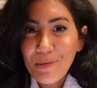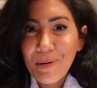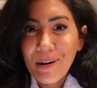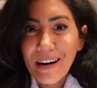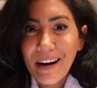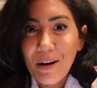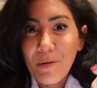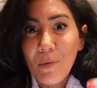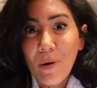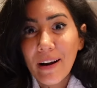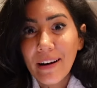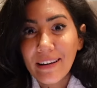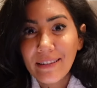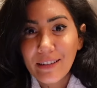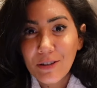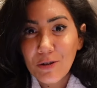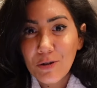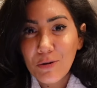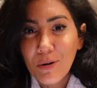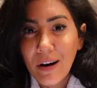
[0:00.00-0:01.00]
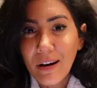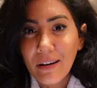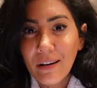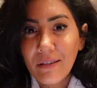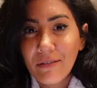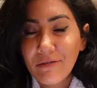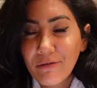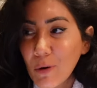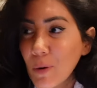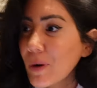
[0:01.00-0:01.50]
where I wanted the trunk
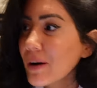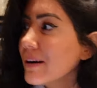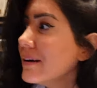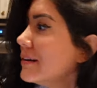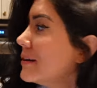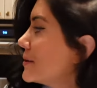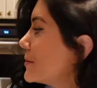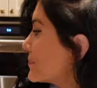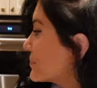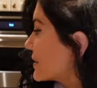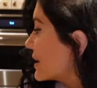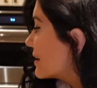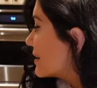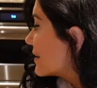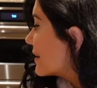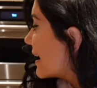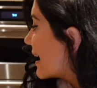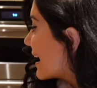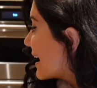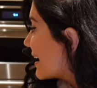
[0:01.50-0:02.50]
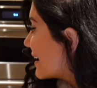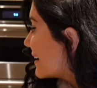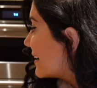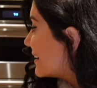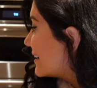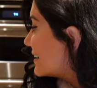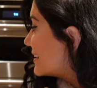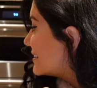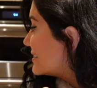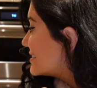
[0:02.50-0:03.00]
for
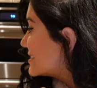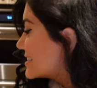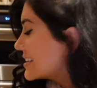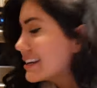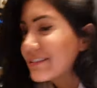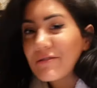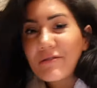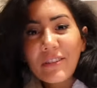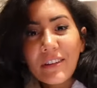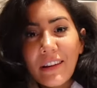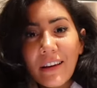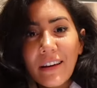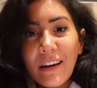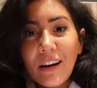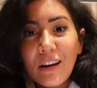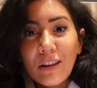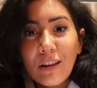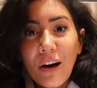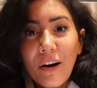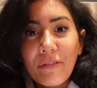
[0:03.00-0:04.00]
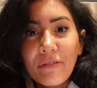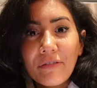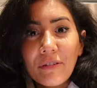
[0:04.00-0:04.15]
and it fit like a glove.